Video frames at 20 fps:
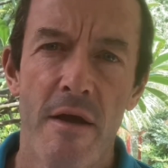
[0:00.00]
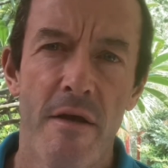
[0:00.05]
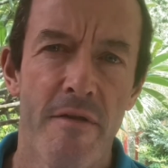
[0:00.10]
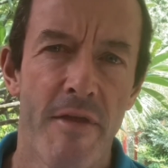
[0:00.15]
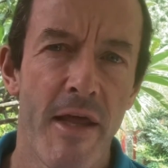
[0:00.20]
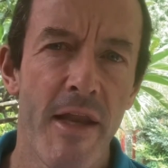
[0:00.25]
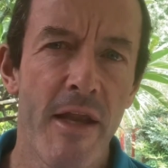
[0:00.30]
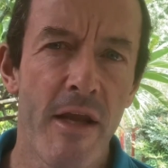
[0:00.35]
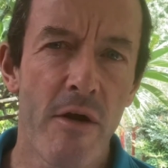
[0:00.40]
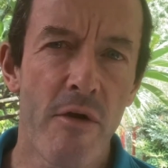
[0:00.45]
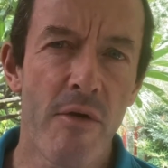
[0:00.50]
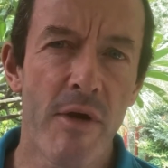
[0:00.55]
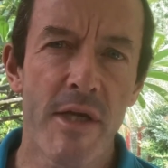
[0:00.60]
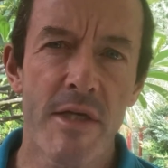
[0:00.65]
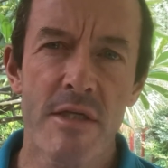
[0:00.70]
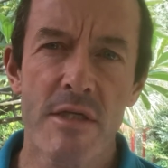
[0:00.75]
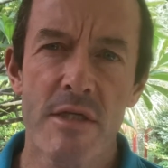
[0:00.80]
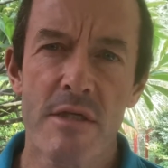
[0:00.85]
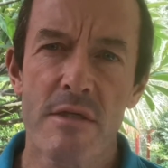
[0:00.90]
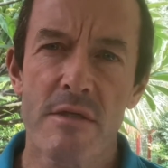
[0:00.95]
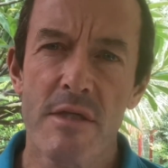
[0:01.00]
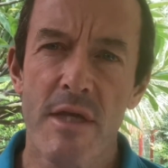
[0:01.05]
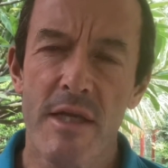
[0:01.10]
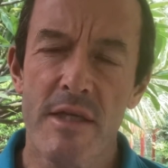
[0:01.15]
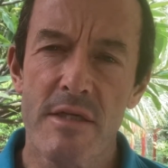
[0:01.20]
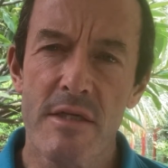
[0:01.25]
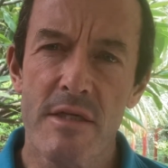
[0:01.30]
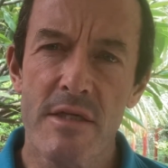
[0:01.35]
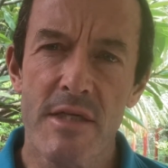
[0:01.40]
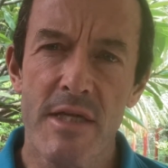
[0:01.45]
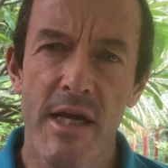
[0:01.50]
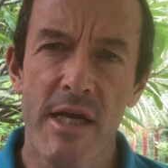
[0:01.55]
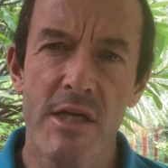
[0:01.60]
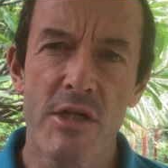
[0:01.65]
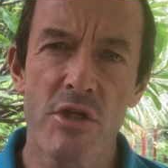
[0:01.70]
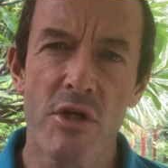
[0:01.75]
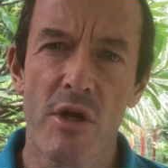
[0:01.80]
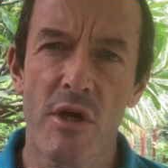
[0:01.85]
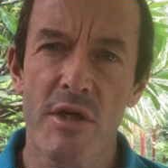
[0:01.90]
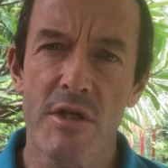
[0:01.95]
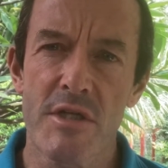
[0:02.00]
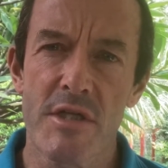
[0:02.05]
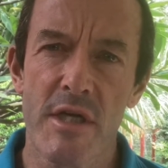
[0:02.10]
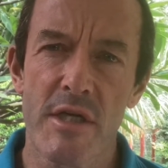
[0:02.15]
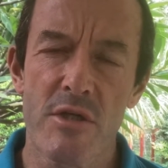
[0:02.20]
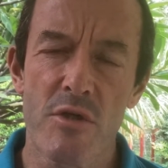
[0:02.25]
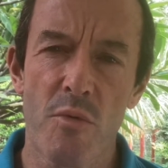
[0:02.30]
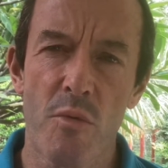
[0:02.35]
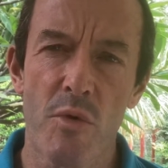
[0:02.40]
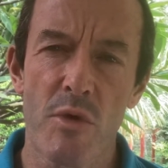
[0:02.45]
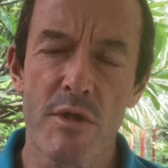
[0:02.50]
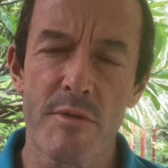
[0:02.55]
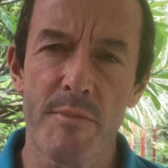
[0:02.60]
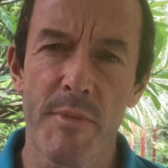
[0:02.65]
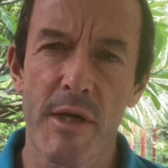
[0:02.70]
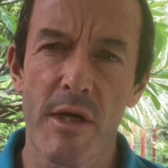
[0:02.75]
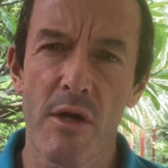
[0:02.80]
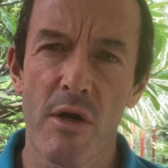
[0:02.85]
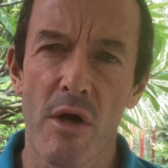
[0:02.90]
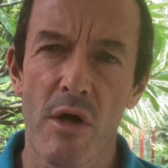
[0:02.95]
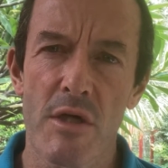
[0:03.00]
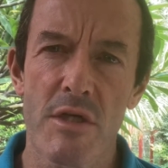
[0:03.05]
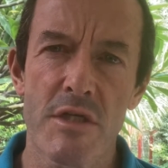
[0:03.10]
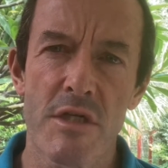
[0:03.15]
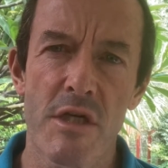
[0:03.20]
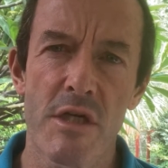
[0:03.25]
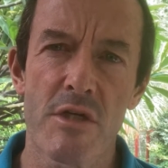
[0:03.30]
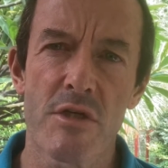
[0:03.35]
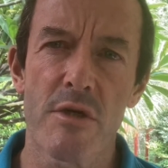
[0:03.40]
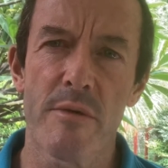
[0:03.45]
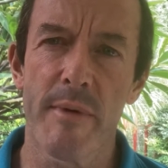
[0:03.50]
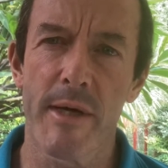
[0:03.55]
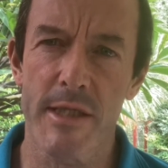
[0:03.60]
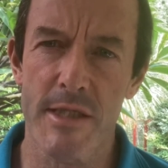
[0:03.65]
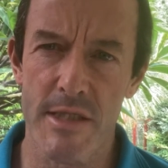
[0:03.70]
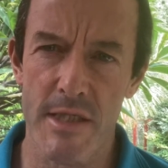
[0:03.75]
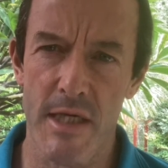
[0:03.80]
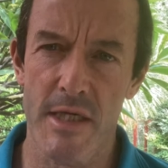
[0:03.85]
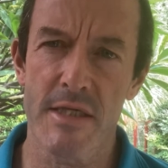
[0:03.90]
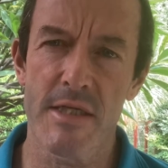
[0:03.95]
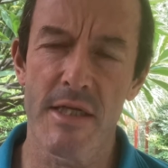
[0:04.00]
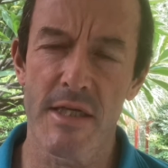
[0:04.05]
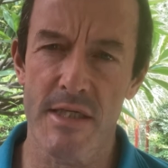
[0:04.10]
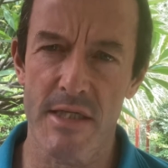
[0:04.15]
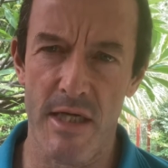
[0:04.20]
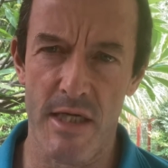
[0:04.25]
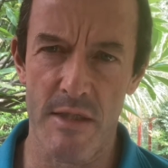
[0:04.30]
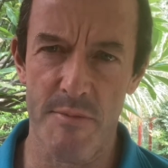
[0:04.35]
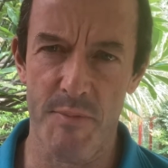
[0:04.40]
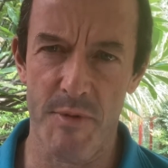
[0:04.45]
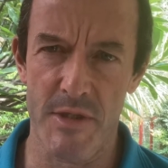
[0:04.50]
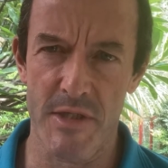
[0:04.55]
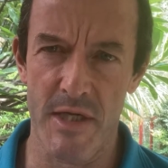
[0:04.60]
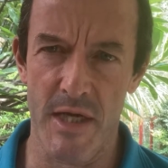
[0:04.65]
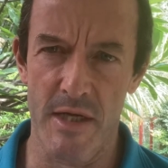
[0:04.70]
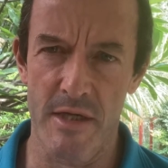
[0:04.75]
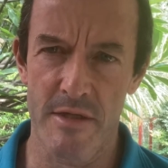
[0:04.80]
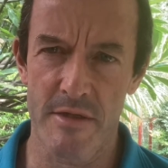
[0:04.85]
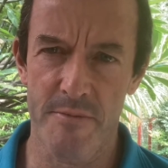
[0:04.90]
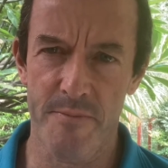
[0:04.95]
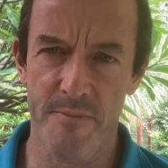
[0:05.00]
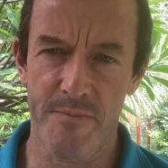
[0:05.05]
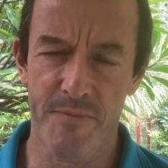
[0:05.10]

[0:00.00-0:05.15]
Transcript: That increased at a stage last year, towards mid last year, to about 66%.